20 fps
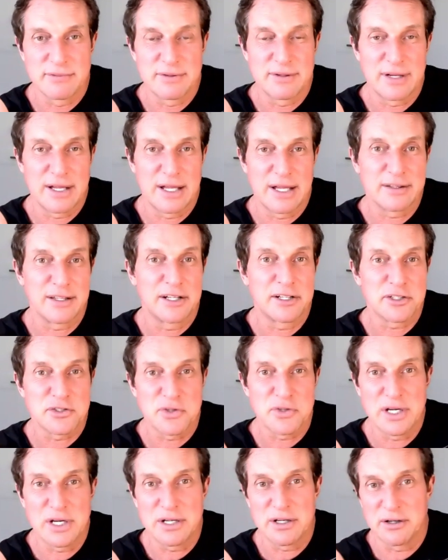athletic
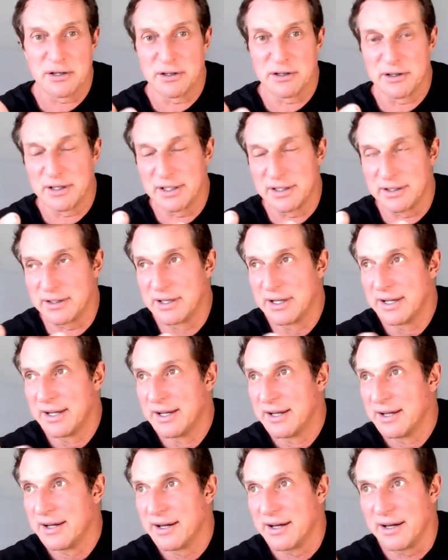trainer and
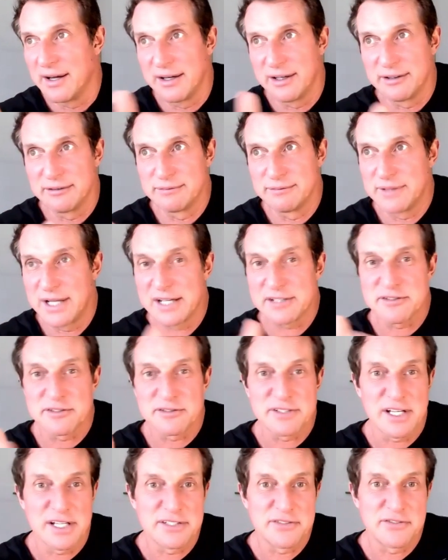um,
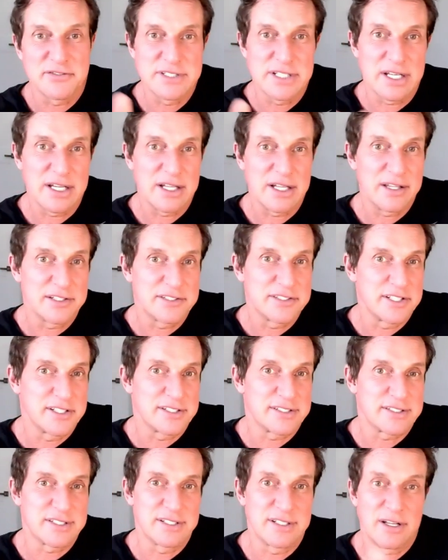exercise
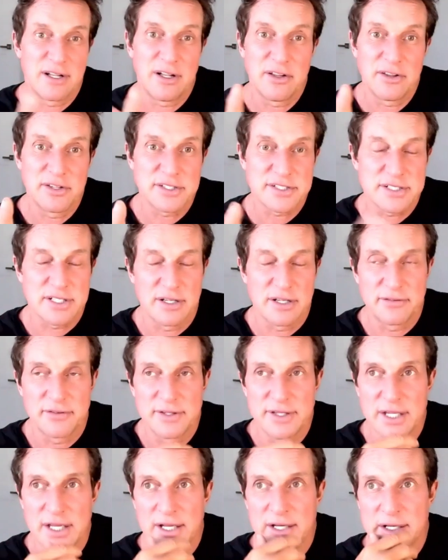physiologist, and all this stuff. And
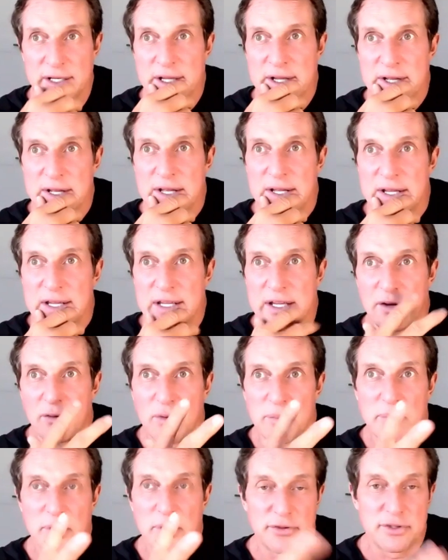then, you know, we
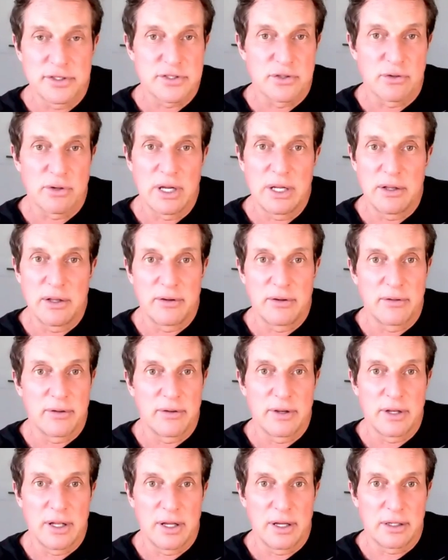built this great
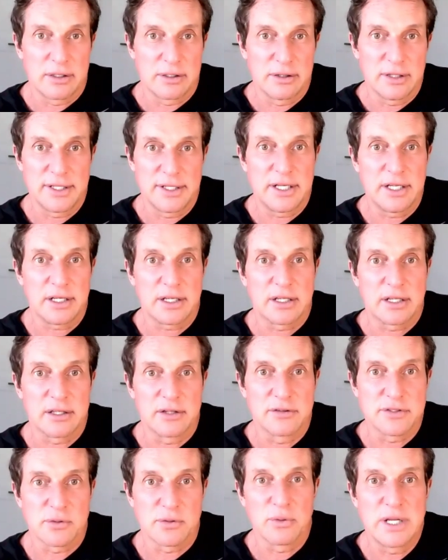uh, clinic. There
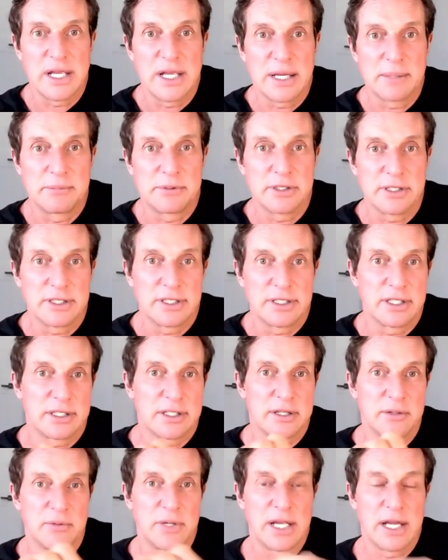was a rehab clinic.
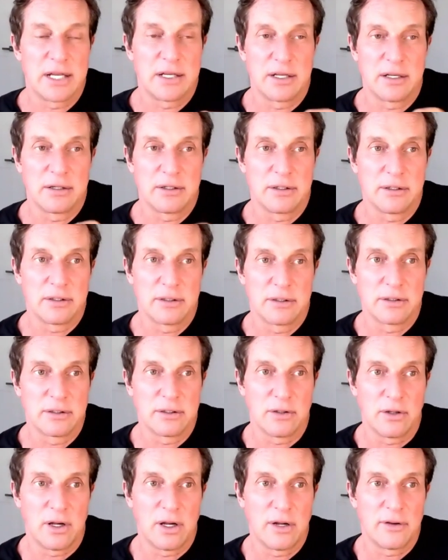Then we had a little
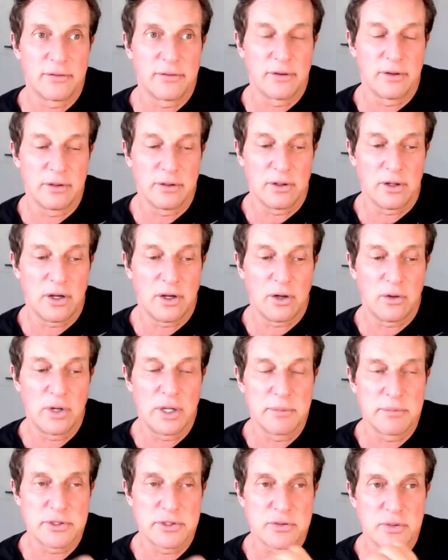off a little hallway
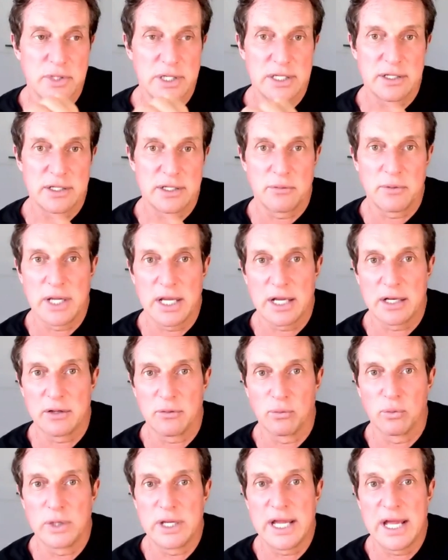in between, and then we had a
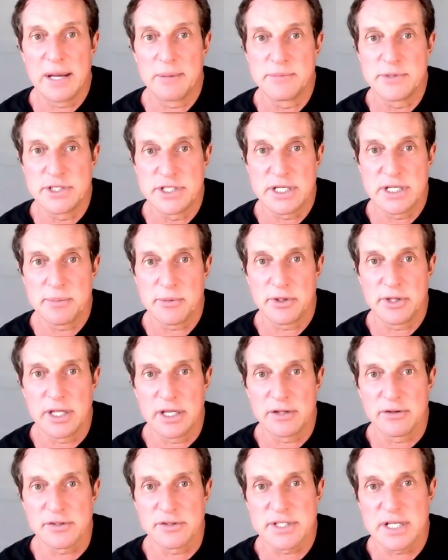rehab gym on the
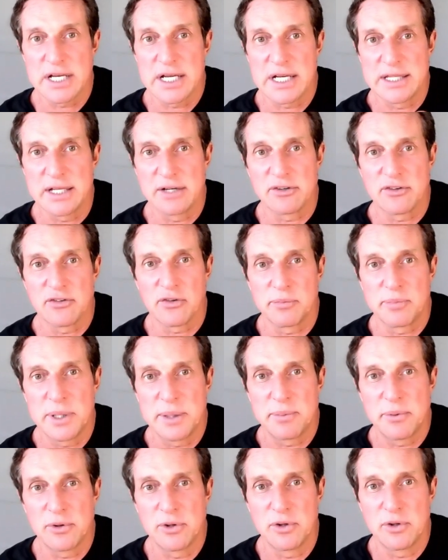other side. That was for
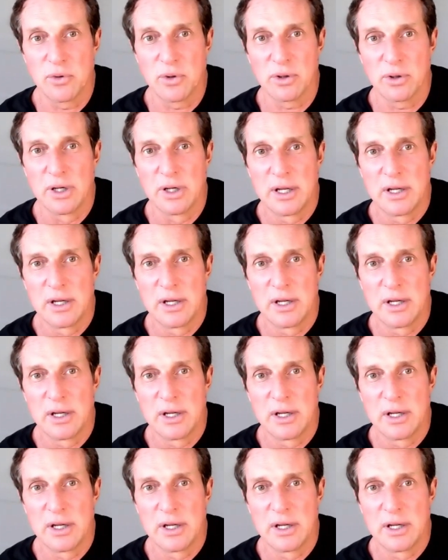people who were